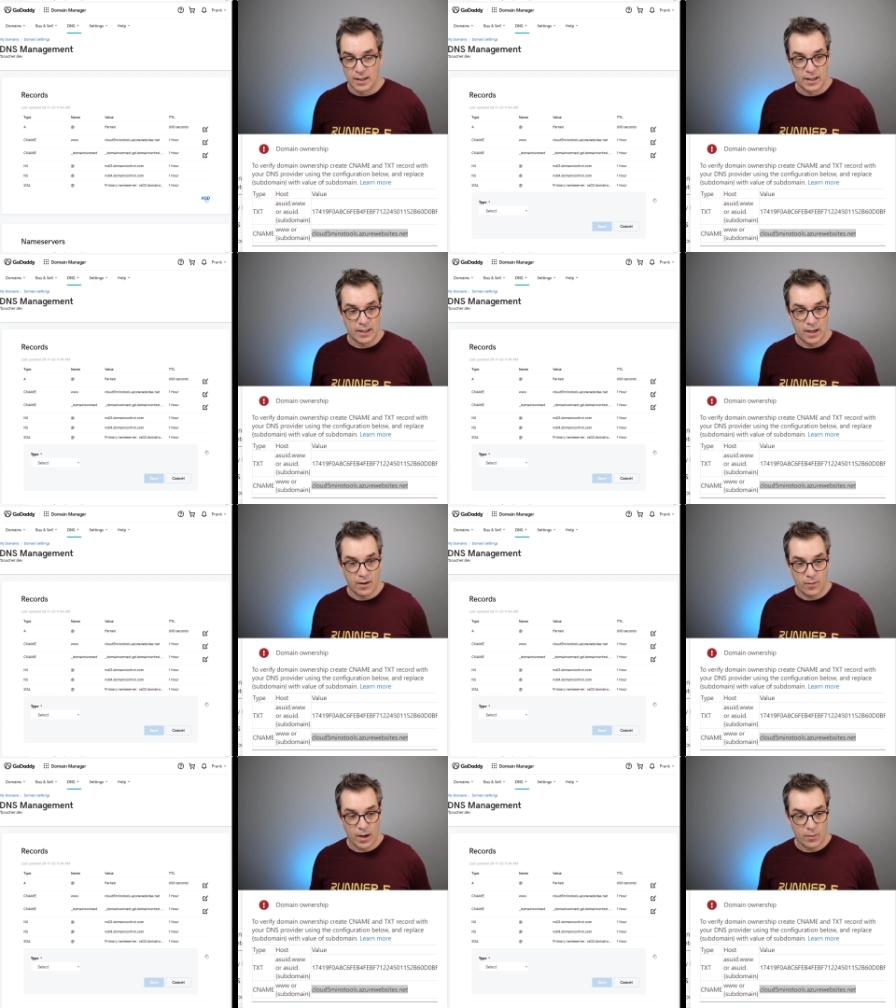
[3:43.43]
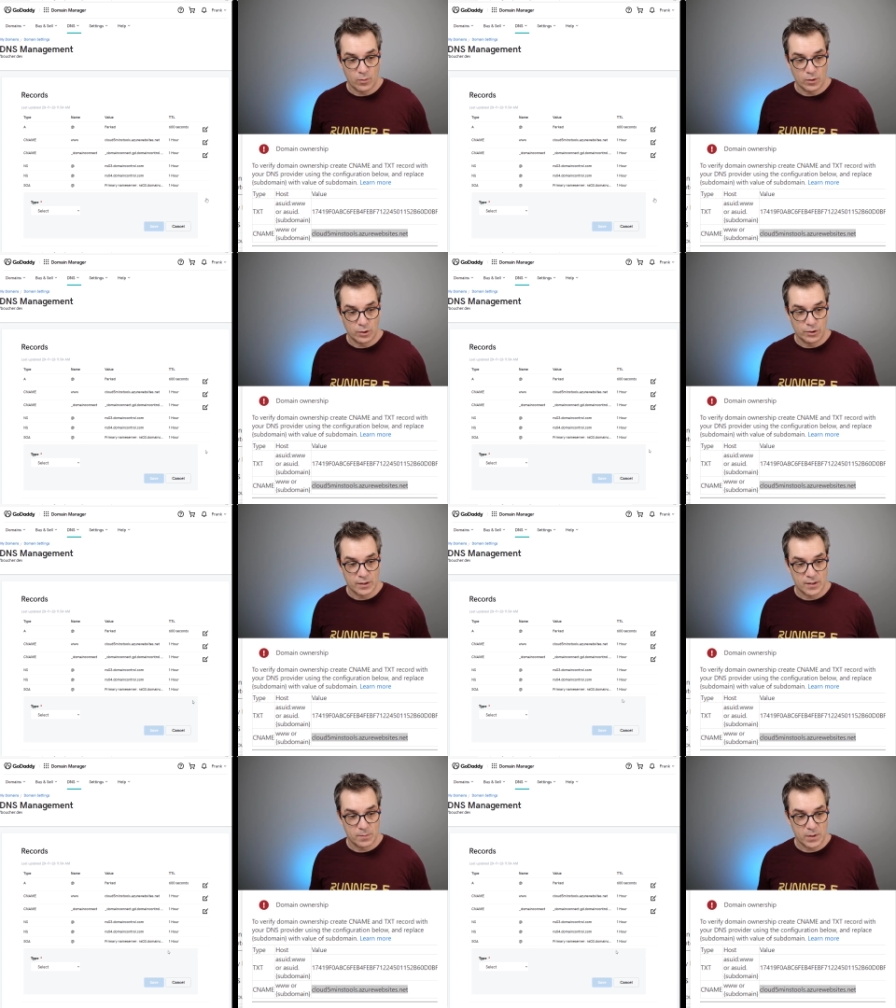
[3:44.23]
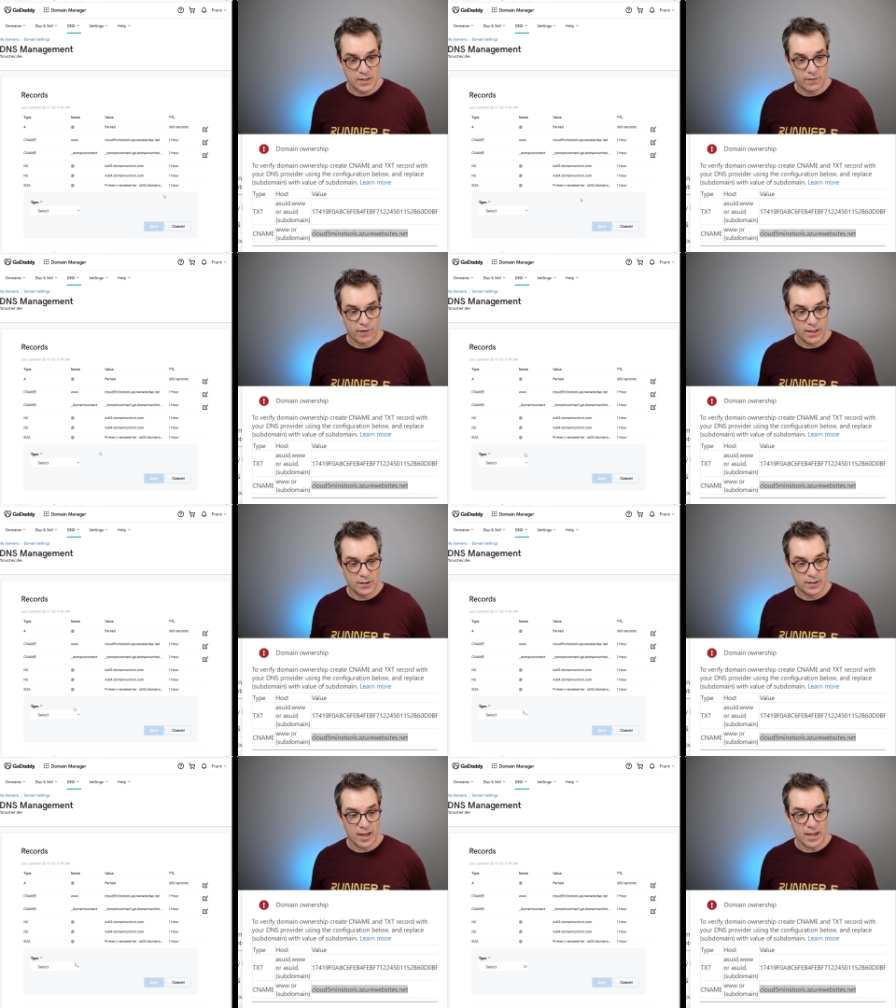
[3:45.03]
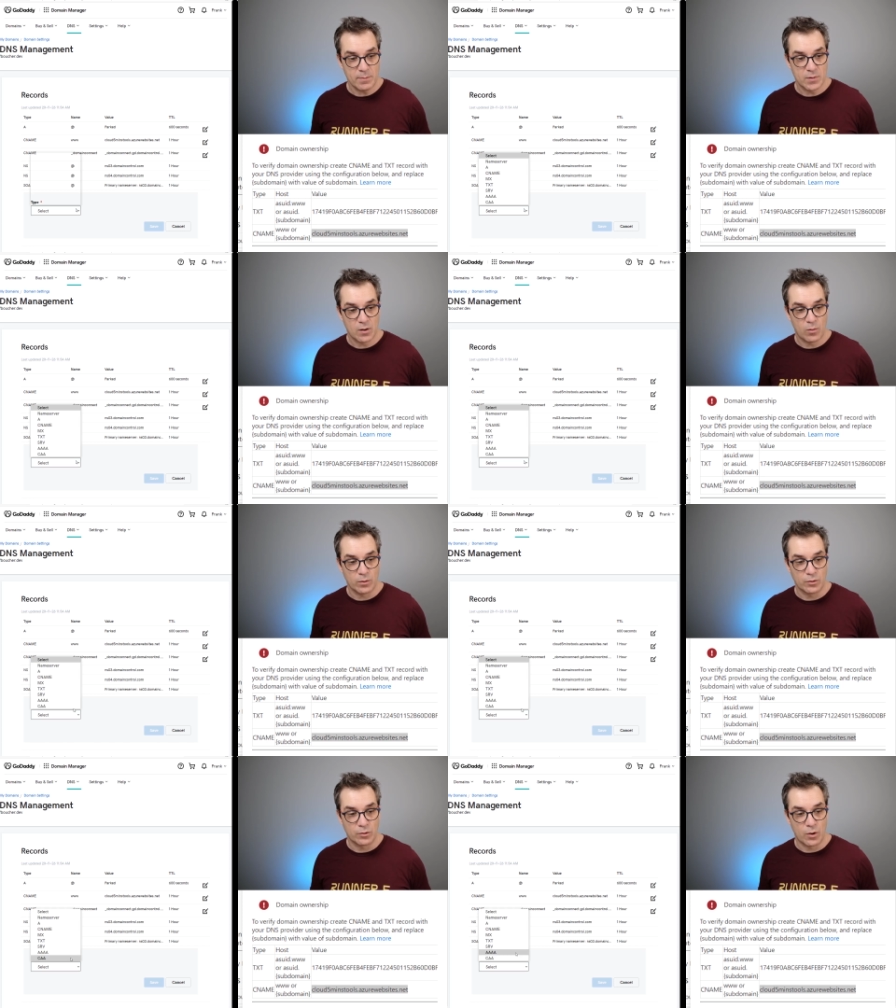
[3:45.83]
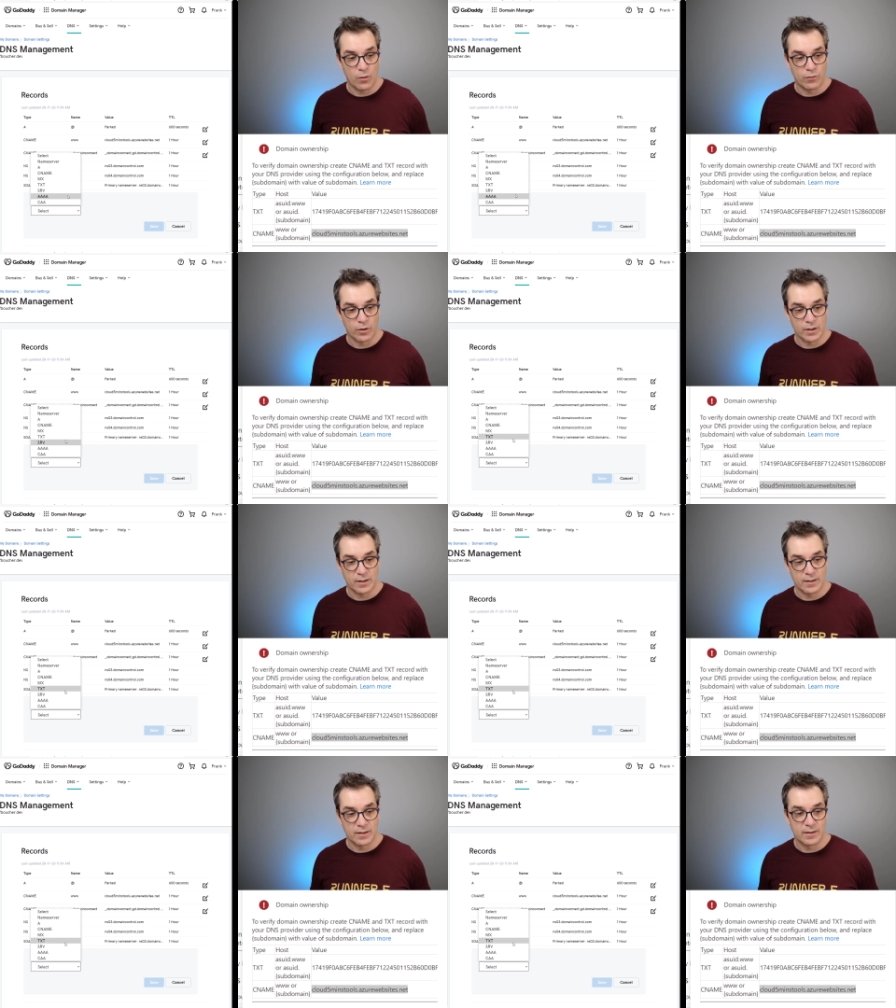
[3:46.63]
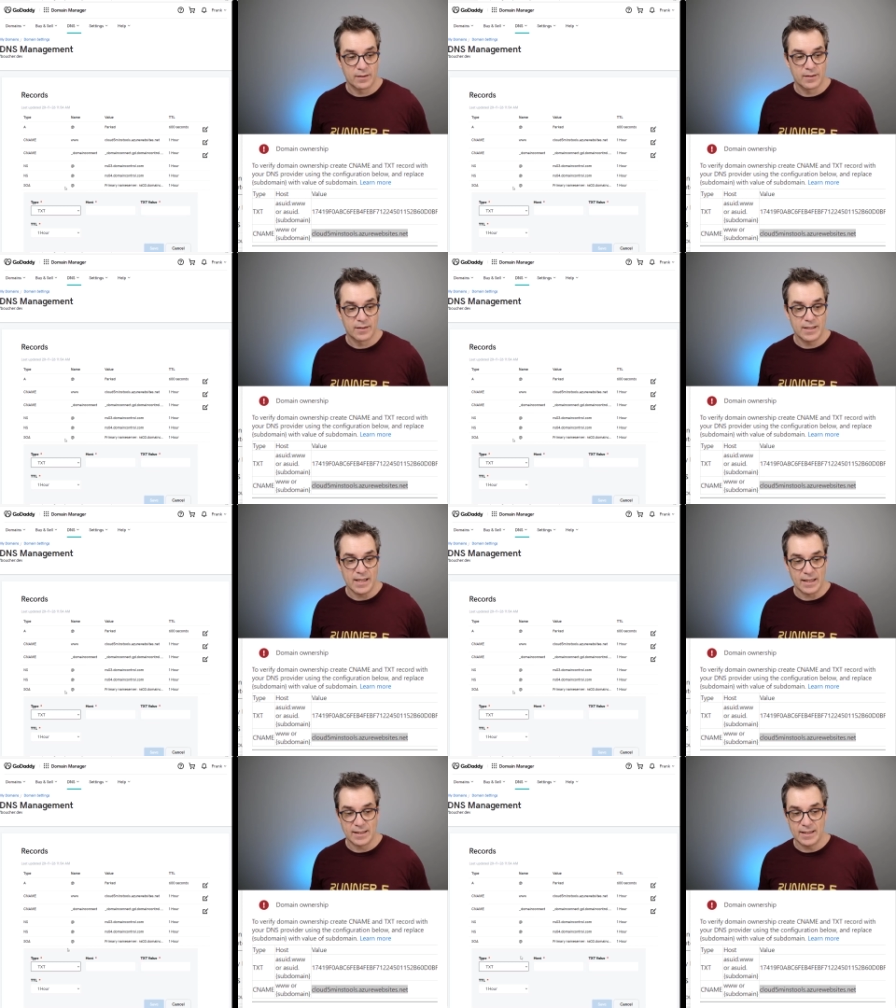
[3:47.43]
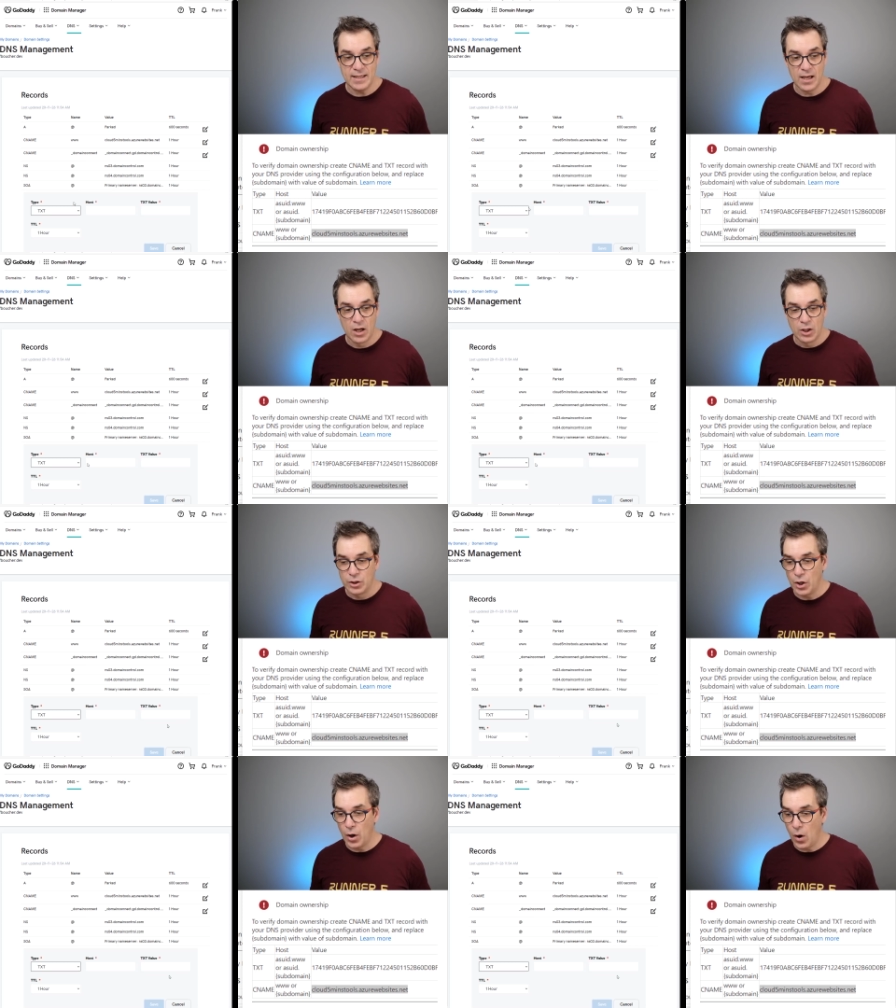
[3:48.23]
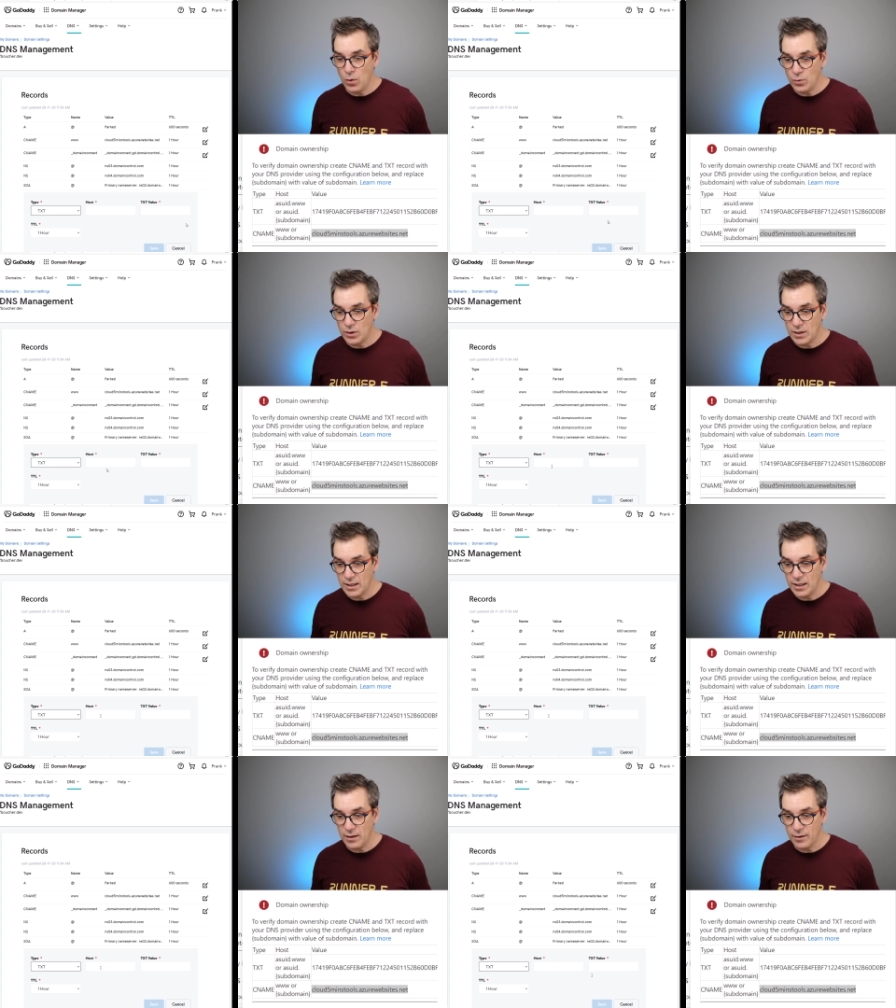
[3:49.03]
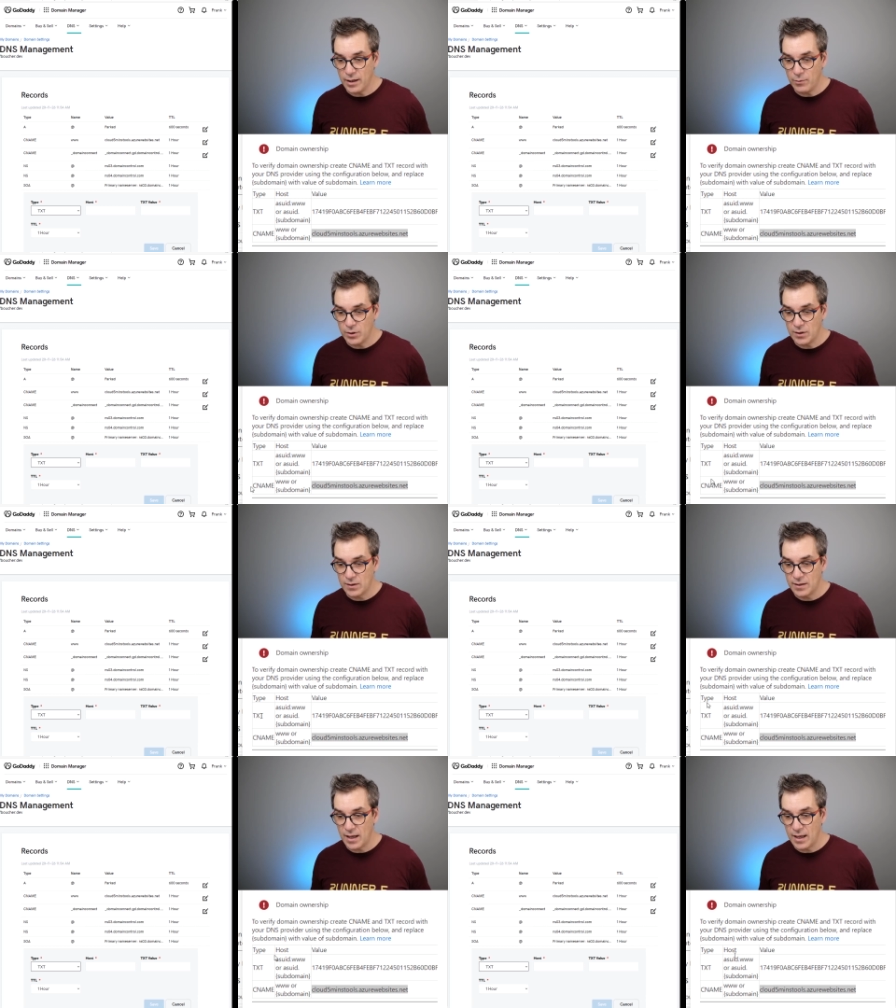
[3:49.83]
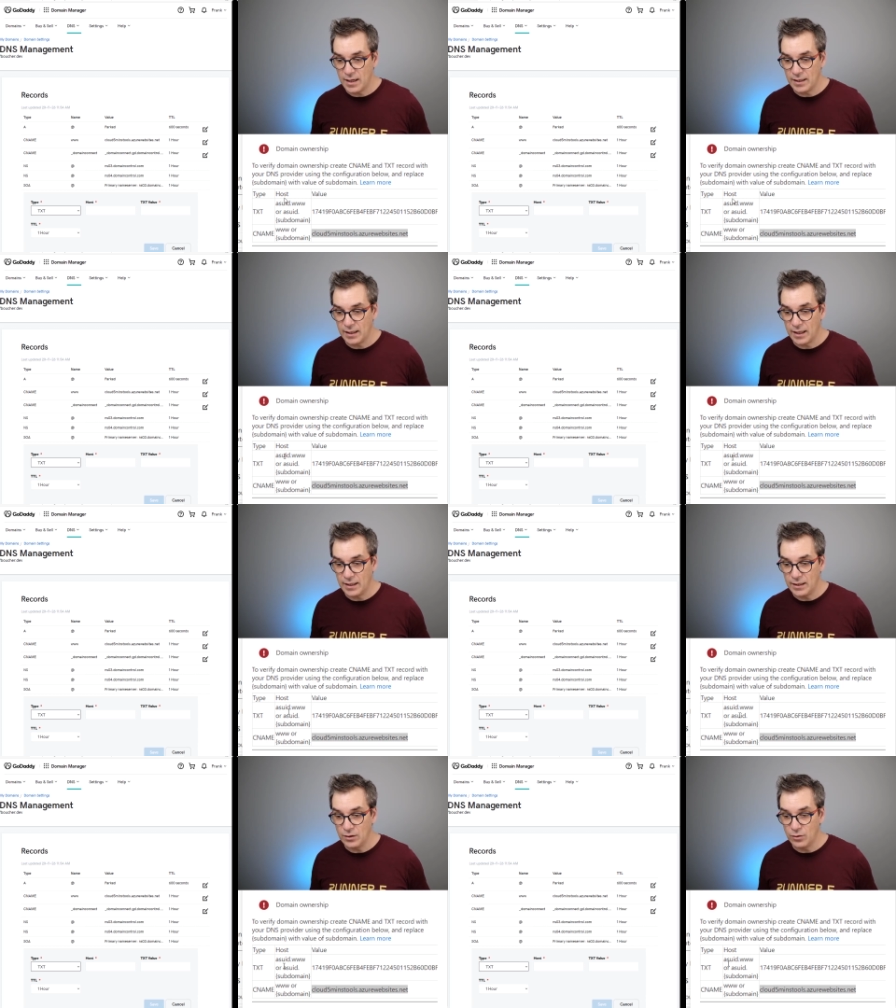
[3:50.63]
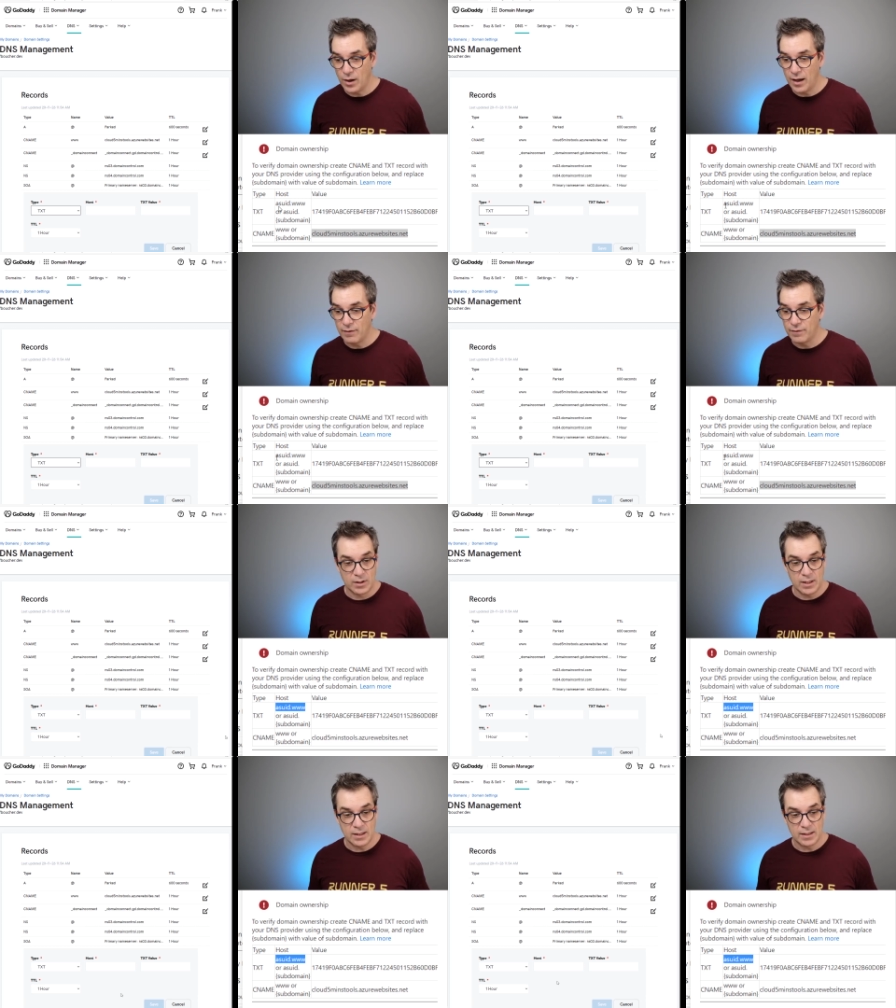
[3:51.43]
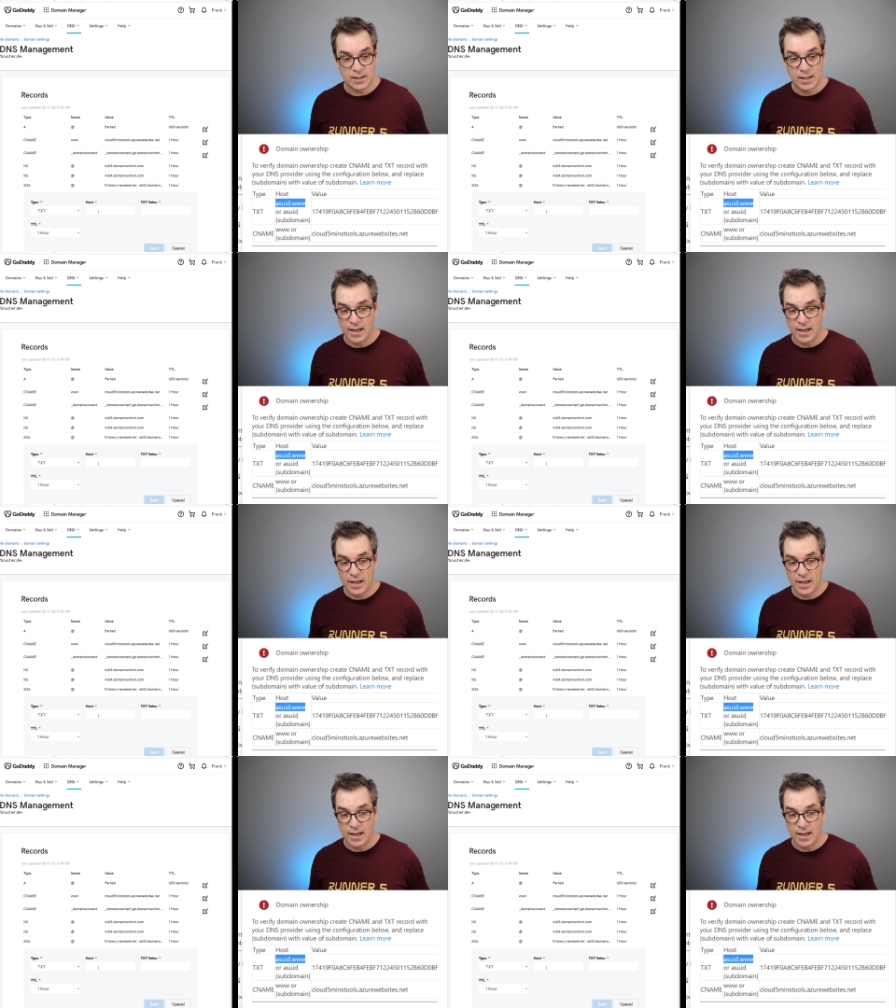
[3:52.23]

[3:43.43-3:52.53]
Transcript: And now I will specify the type. So we'll go for it. TXT. The host here, it was saying that I need to have this